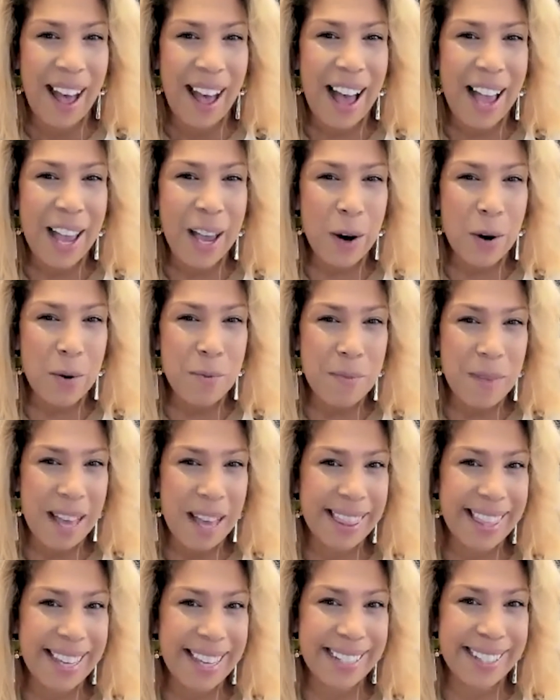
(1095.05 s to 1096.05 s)
I hope
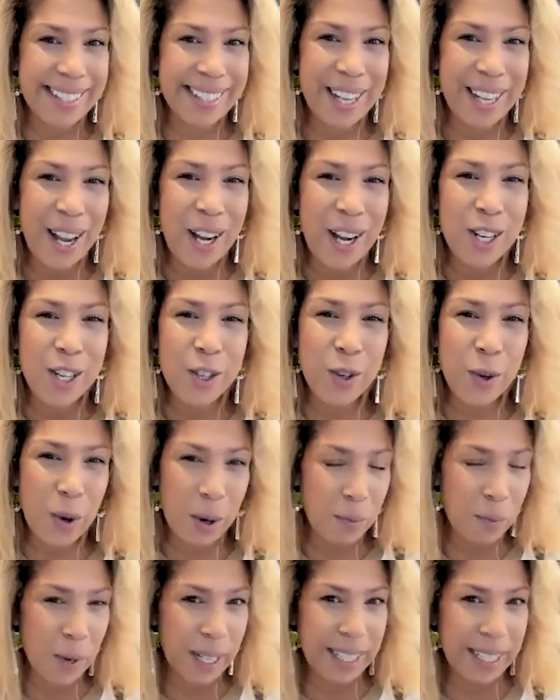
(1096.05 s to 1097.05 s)
that this
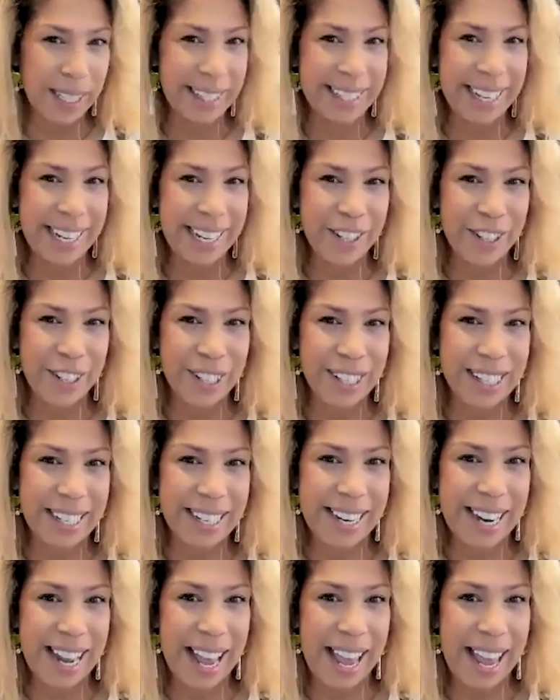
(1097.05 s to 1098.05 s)
short presentation
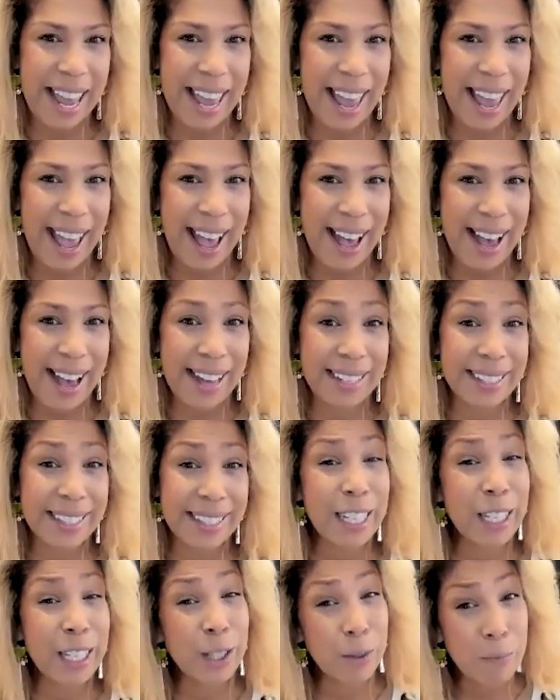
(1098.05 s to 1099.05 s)
today has
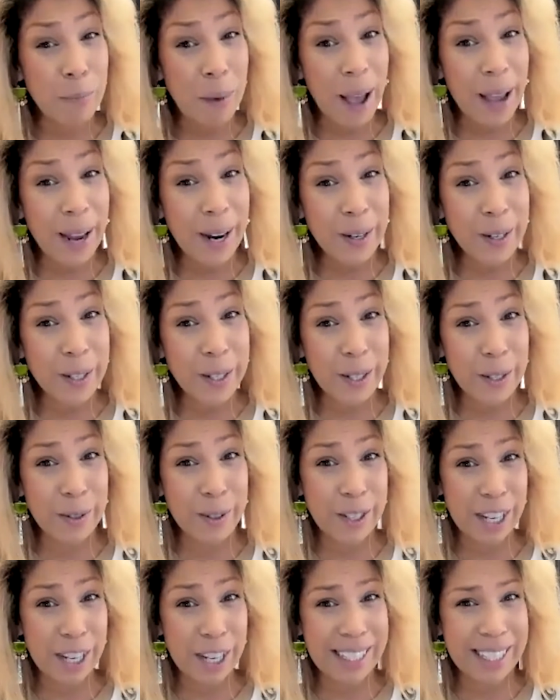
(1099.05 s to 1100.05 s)
inspired you
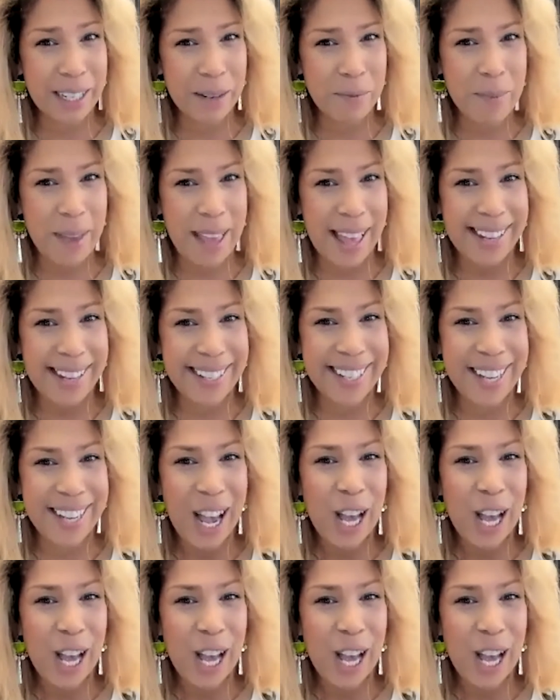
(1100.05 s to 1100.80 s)
just a bit